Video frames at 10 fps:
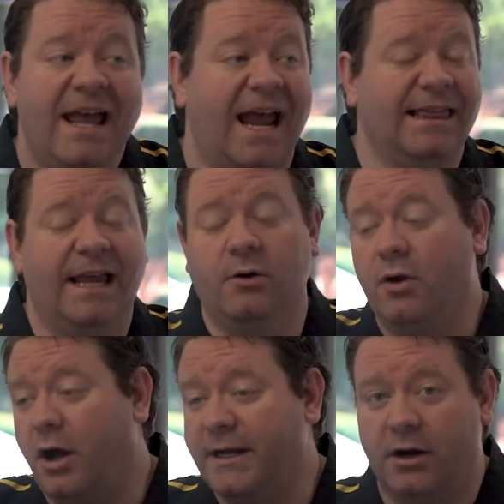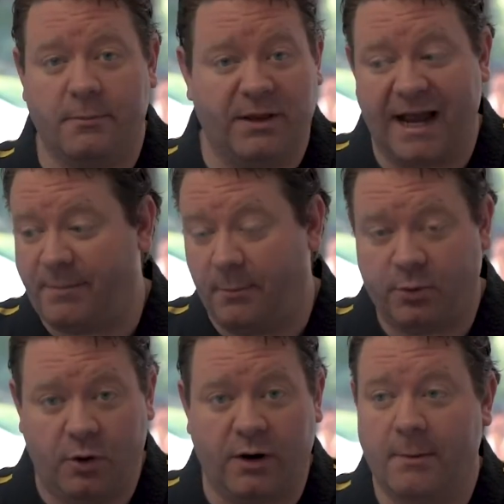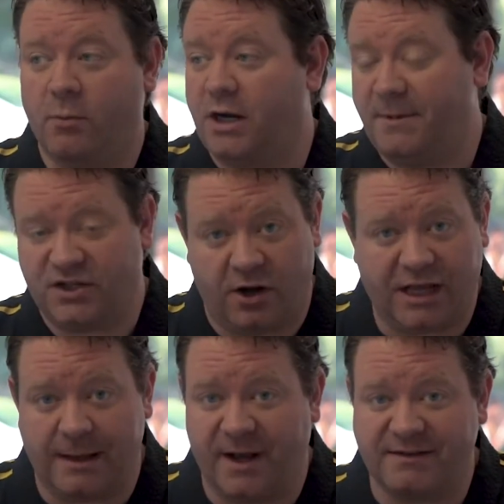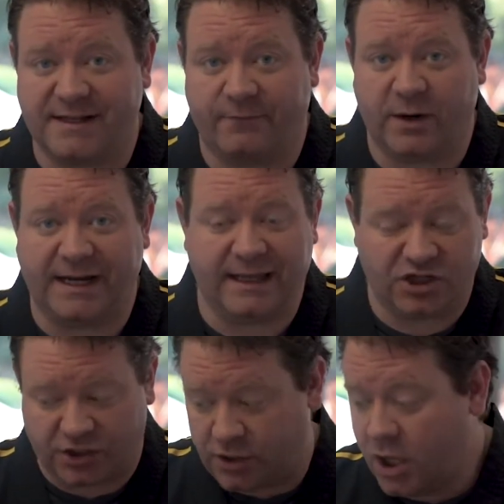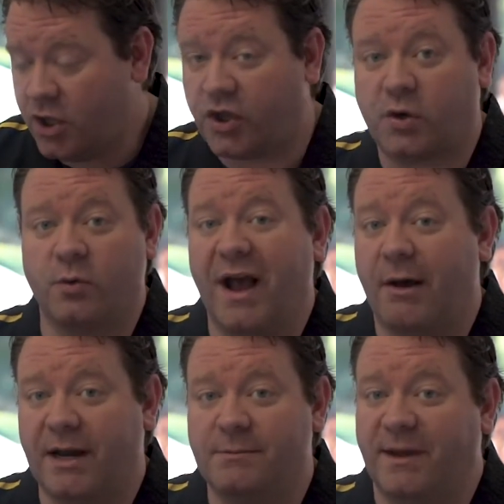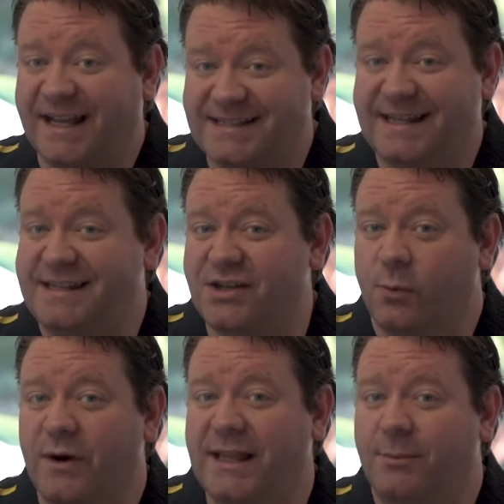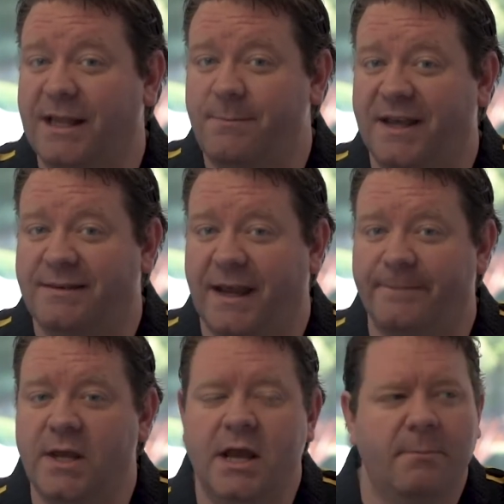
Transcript: And later on in our black belt program, we're going to be talking about self-regulation throughout it because this is a really, really big thing.